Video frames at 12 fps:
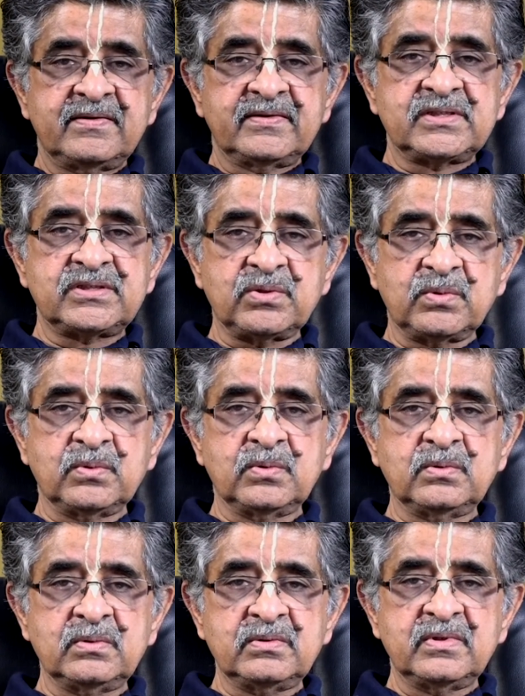
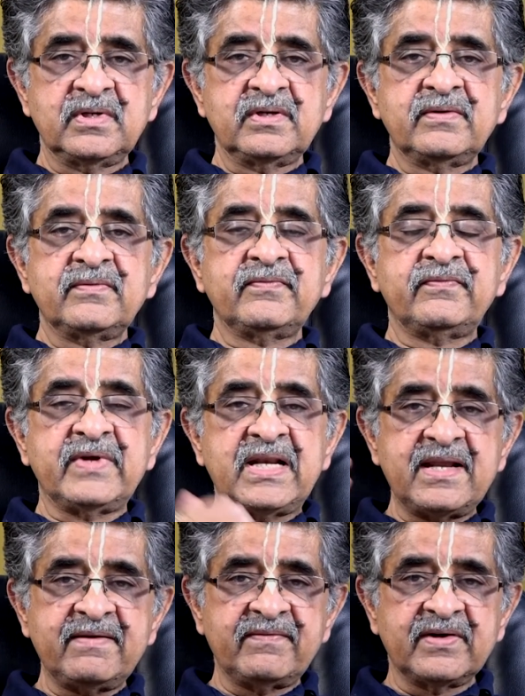So
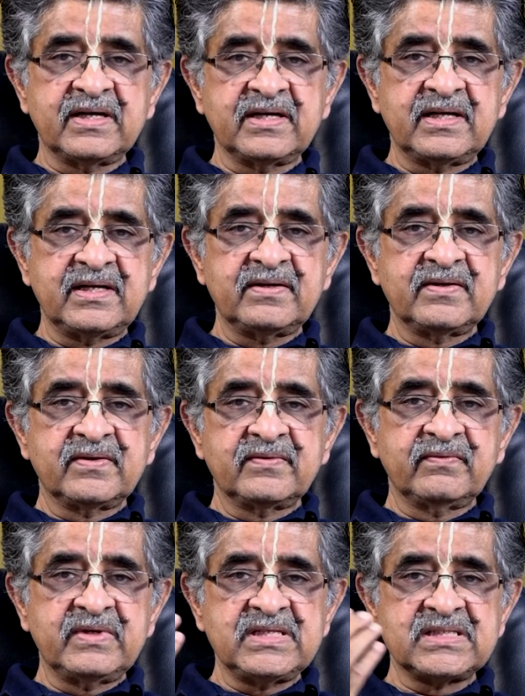whenever
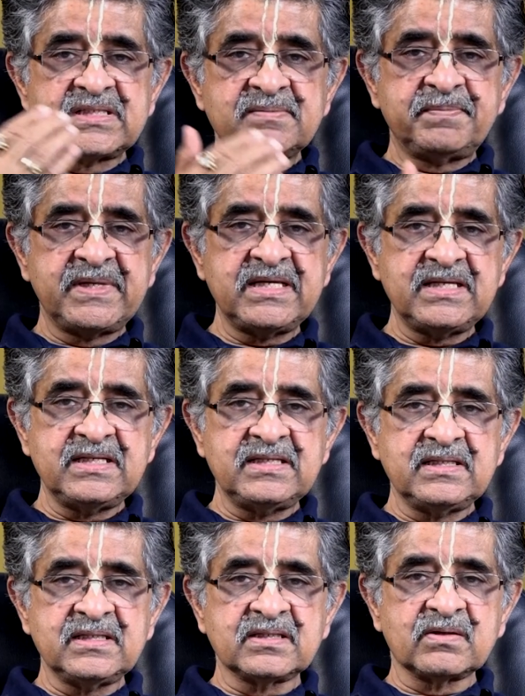we
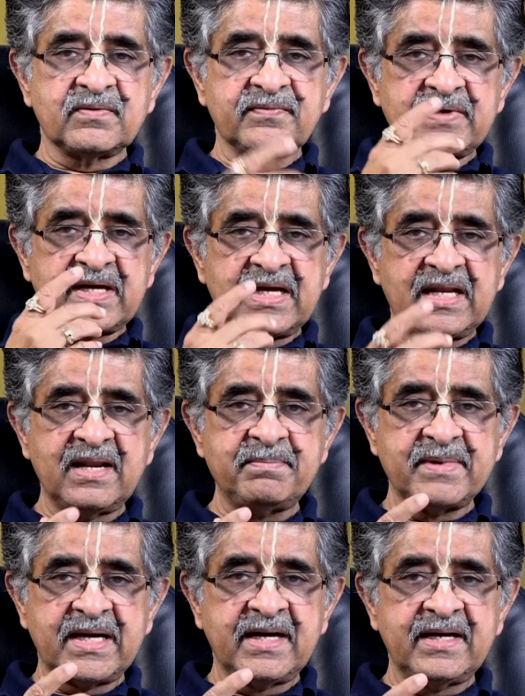speak of
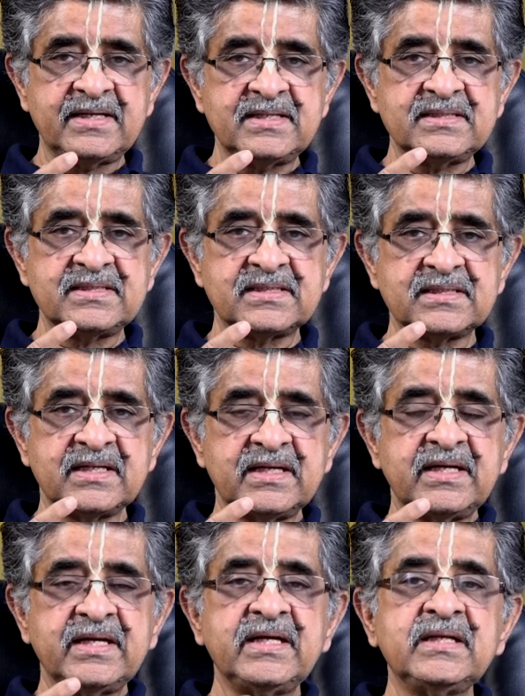elements
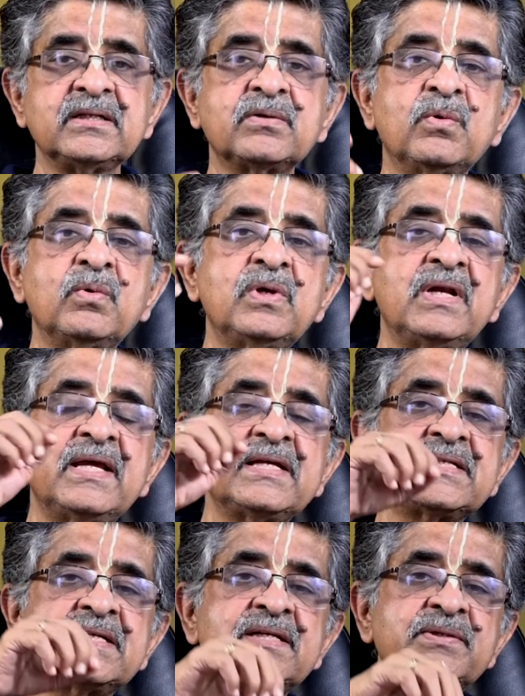in
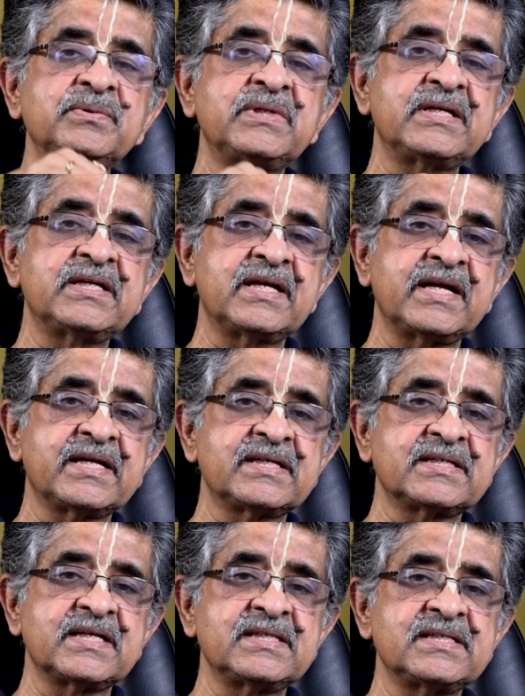correlation to the
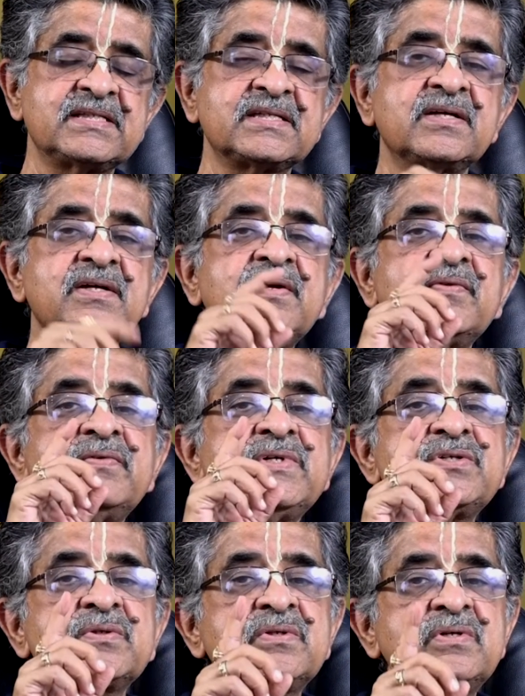directions, we
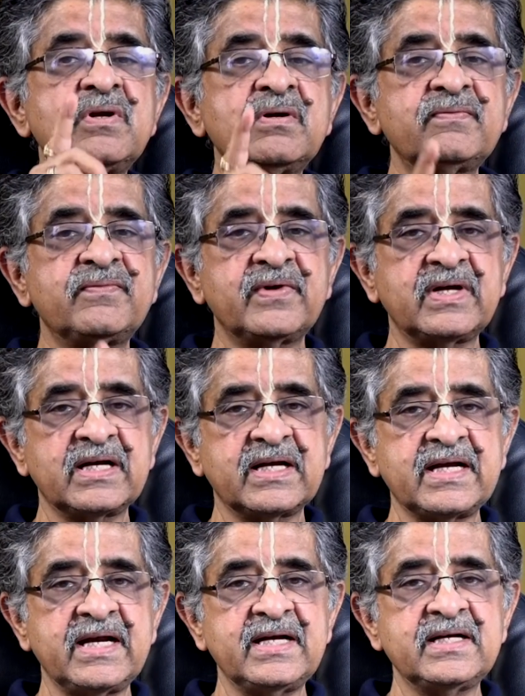should not
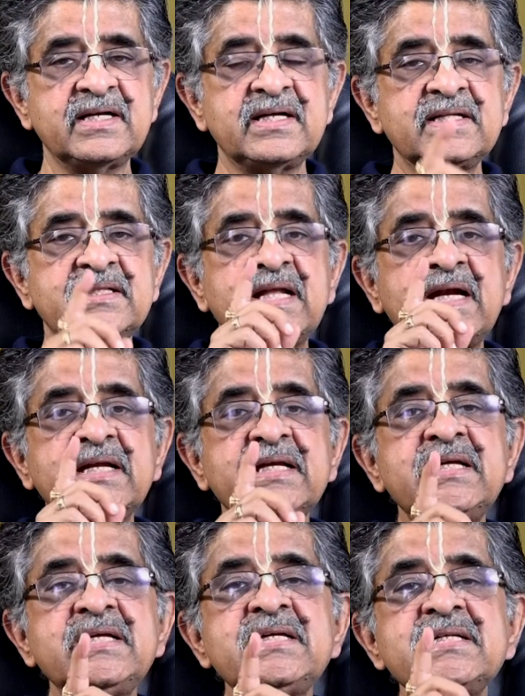forget that
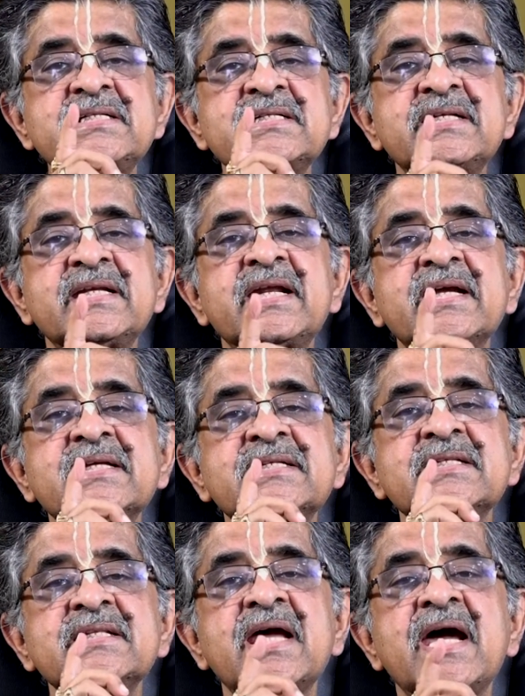each
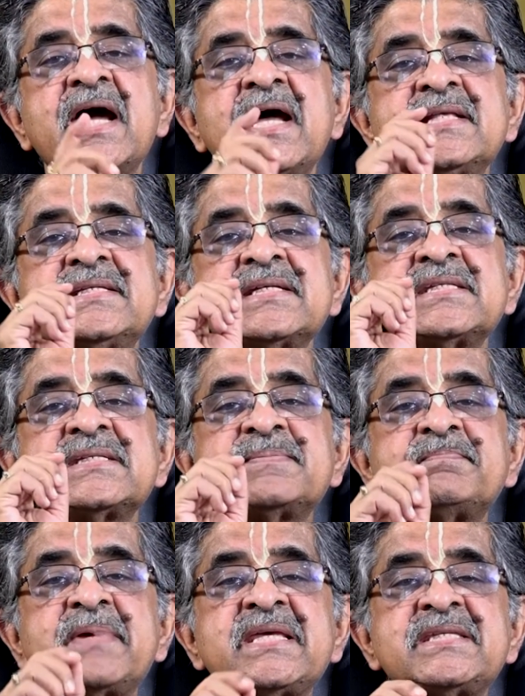direction has a
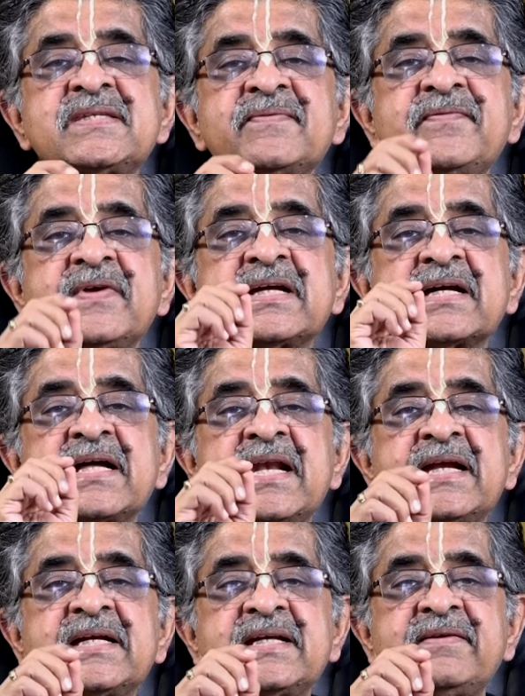specific
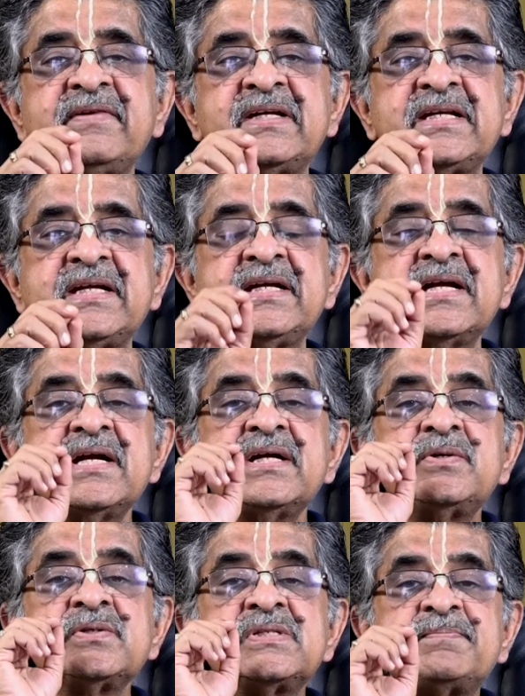connectivity
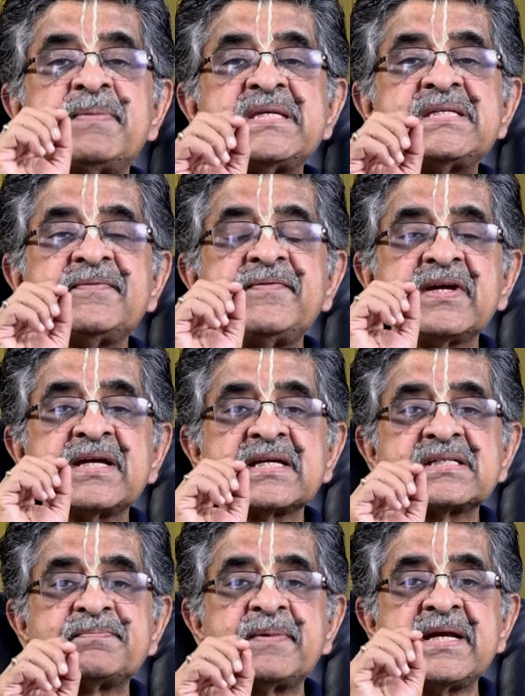to specific
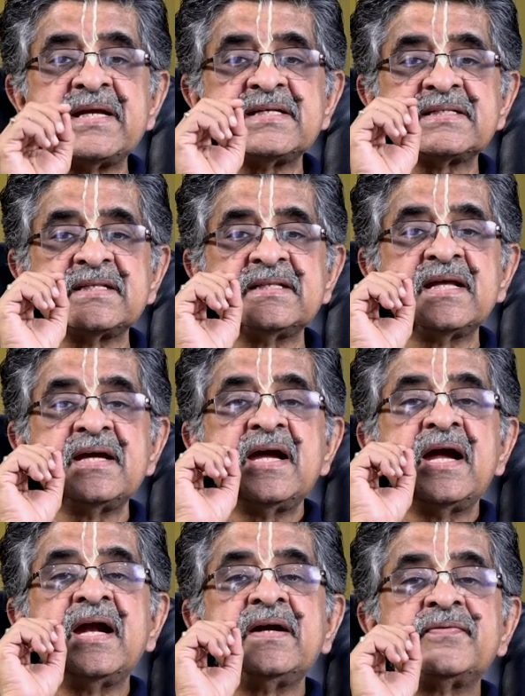expression
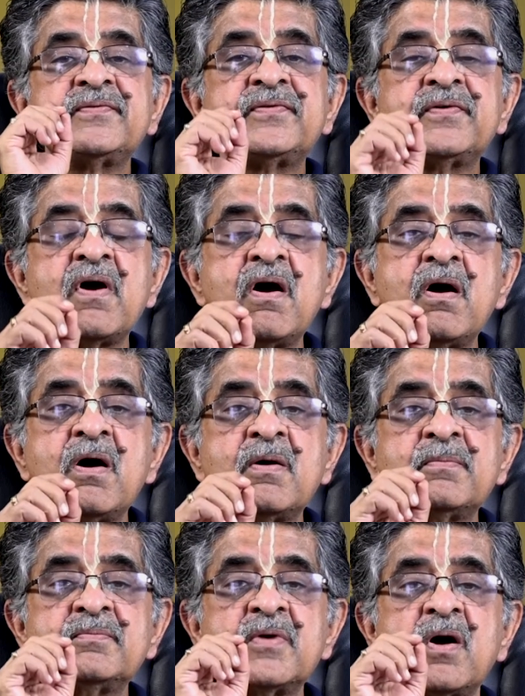and
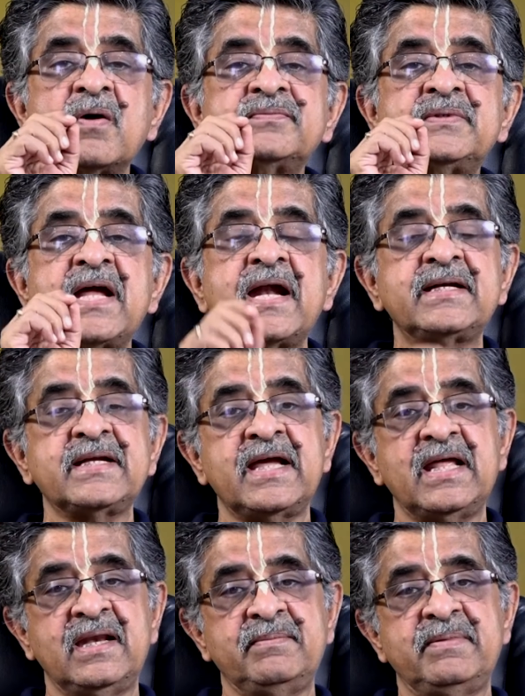form of that
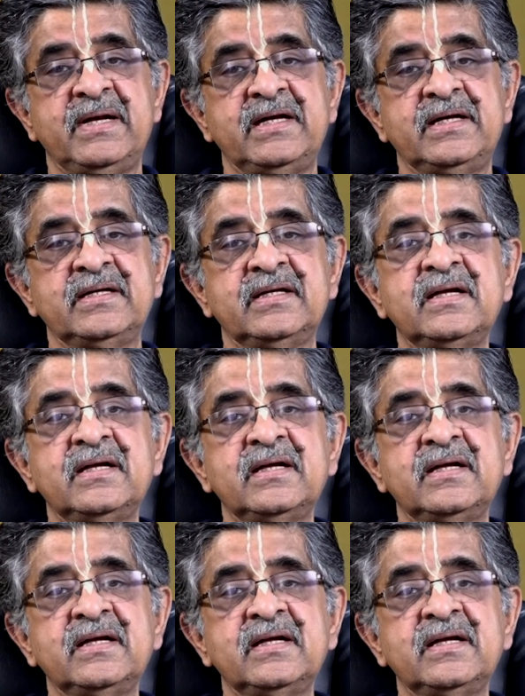element.